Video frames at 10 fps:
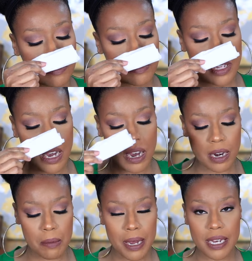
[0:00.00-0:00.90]
the
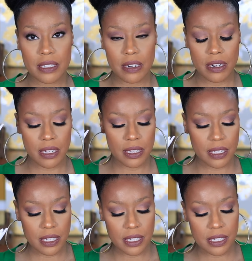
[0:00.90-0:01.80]
atomizer on
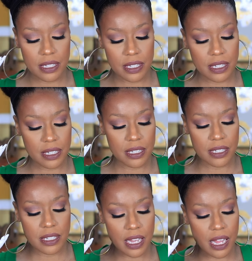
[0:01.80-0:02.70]
this
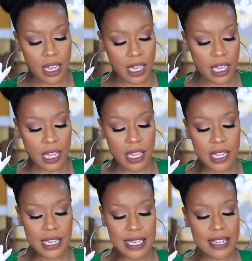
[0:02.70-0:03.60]
is
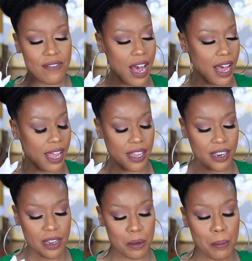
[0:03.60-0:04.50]

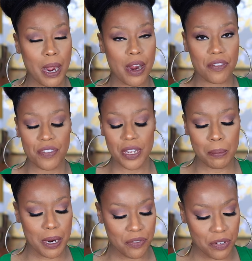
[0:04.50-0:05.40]
divine.
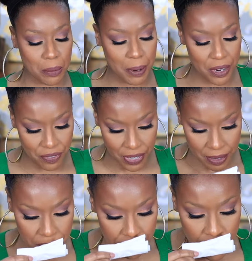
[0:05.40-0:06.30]
Perfect.
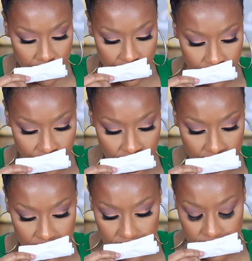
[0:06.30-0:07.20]
As far
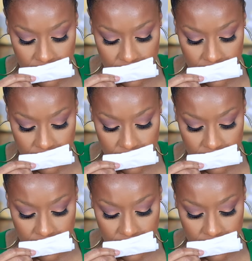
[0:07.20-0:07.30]
as